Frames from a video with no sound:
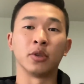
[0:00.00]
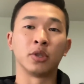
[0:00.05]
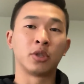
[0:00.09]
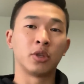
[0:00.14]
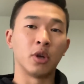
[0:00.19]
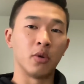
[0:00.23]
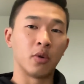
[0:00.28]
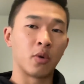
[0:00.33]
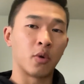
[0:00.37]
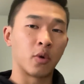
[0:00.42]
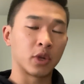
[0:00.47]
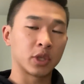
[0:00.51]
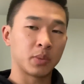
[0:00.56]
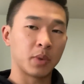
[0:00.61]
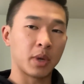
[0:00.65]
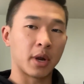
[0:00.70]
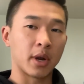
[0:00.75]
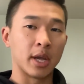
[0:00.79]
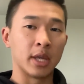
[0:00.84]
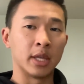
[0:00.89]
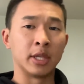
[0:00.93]
So of course we
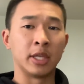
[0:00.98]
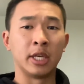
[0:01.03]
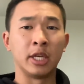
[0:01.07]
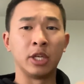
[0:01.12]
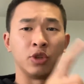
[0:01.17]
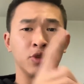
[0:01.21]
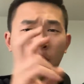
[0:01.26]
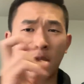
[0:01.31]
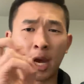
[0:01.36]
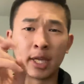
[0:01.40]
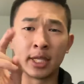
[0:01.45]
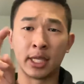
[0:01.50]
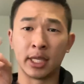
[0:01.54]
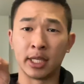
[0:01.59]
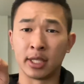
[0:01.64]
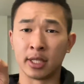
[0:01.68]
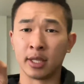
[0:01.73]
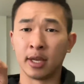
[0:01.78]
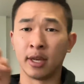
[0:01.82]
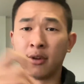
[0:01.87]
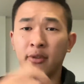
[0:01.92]
are in the dry
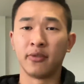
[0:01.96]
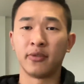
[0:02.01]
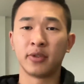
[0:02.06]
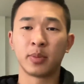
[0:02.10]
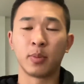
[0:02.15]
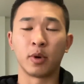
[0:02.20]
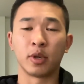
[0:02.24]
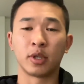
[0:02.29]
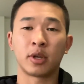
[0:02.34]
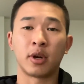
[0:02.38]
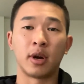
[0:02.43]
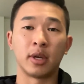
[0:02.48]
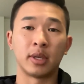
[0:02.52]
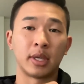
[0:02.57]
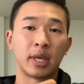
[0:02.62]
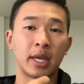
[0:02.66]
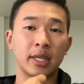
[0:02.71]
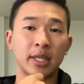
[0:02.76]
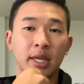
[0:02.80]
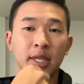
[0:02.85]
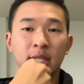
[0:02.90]
season of sports
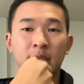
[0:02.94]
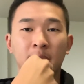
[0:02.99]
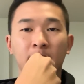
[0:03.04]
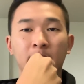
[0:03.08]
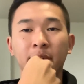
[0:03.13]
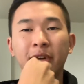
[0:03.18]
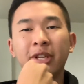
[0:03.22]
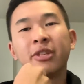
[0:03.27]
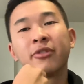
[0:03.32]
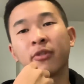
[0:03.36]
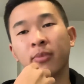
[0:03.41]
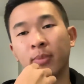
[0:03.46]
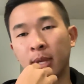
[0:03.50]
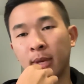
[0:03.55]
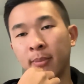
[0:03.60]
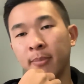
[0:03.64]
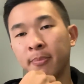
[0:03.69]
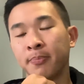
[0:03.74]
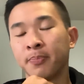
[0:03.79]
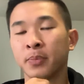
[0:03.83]
cards, as I say, at least for me.